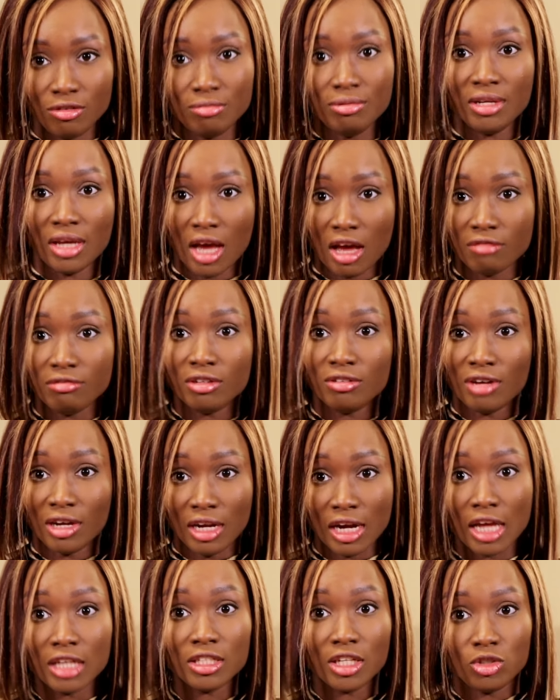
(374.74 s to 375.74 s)
you've been having
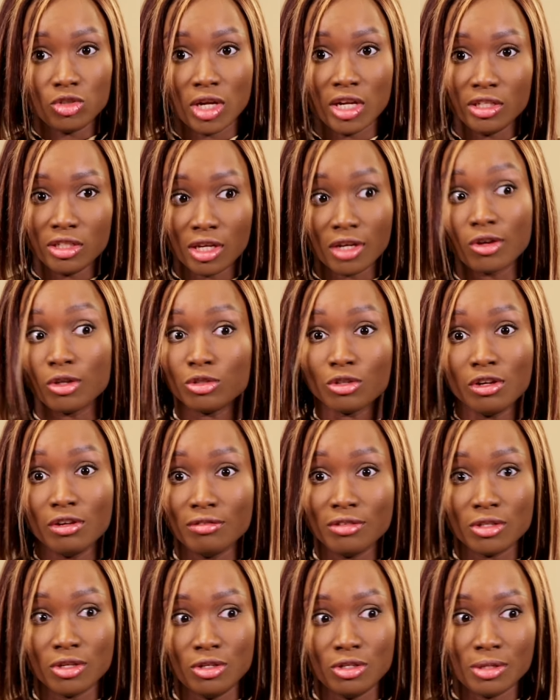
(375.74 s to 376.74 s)
regular sexual intercourse? All
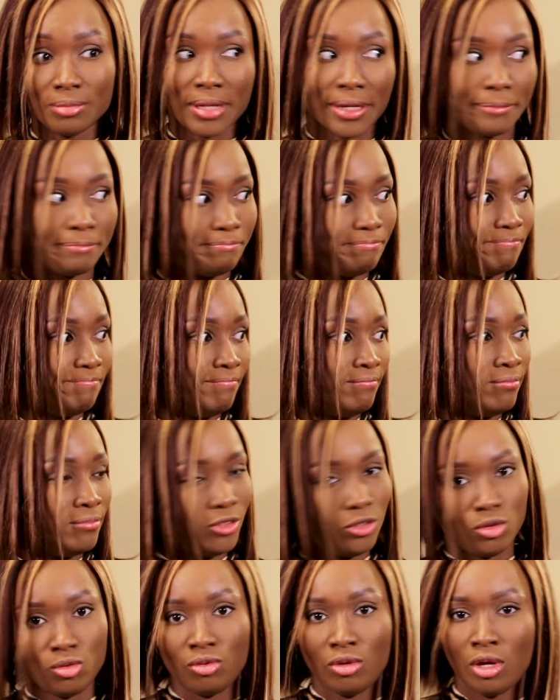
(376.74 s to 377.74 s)
of a sudden, you're like,
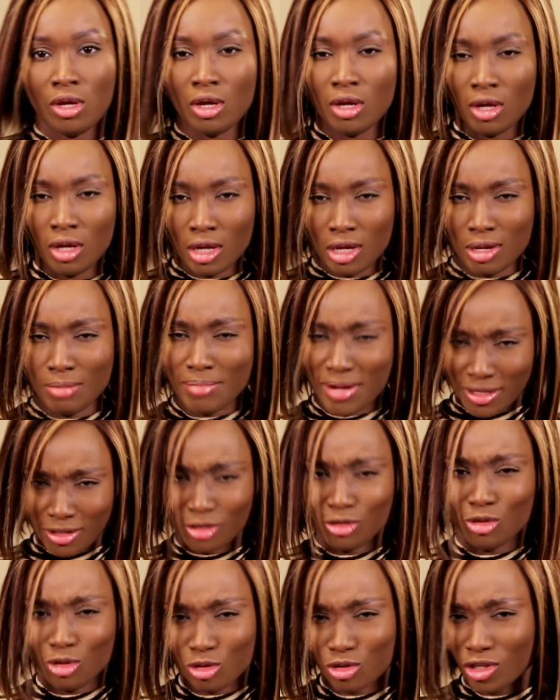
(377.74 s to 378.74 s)
no.
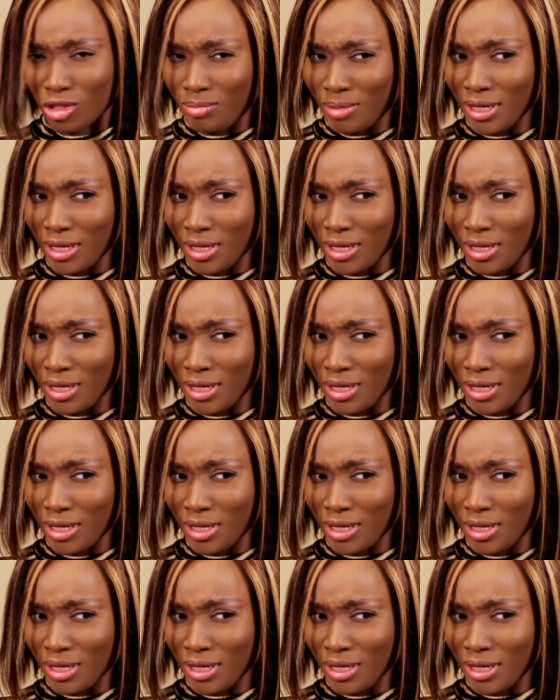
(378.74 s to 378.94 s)
Person is going to